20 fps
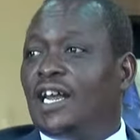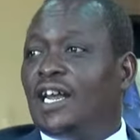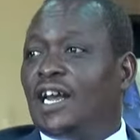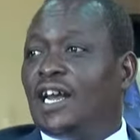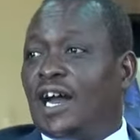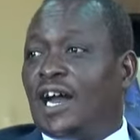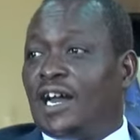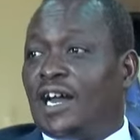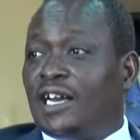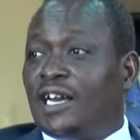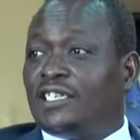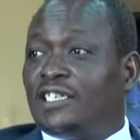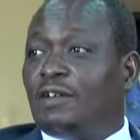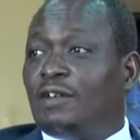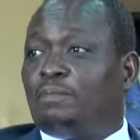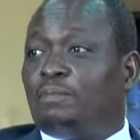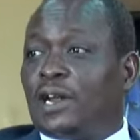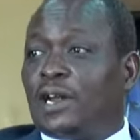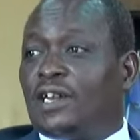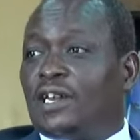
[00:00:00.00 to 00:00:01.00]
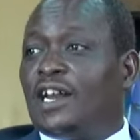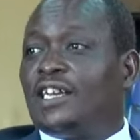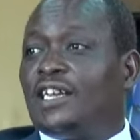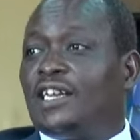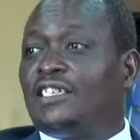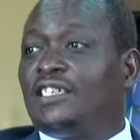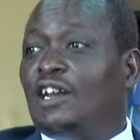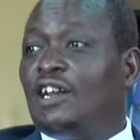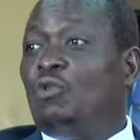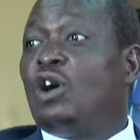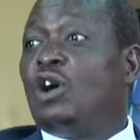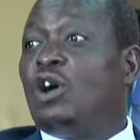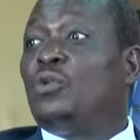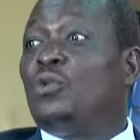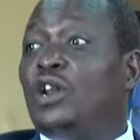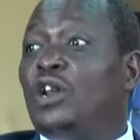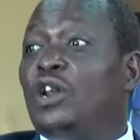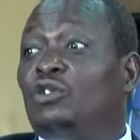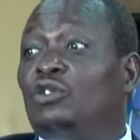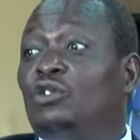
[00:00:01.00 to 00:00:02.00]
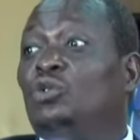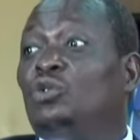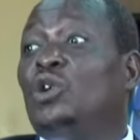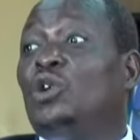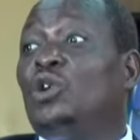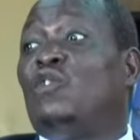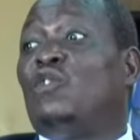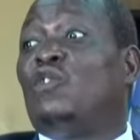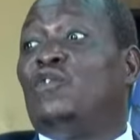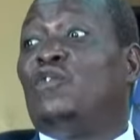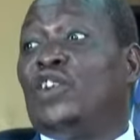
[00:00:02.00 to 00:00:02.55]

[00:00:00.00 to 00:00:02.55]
I had some partners here who are willing to do it for free.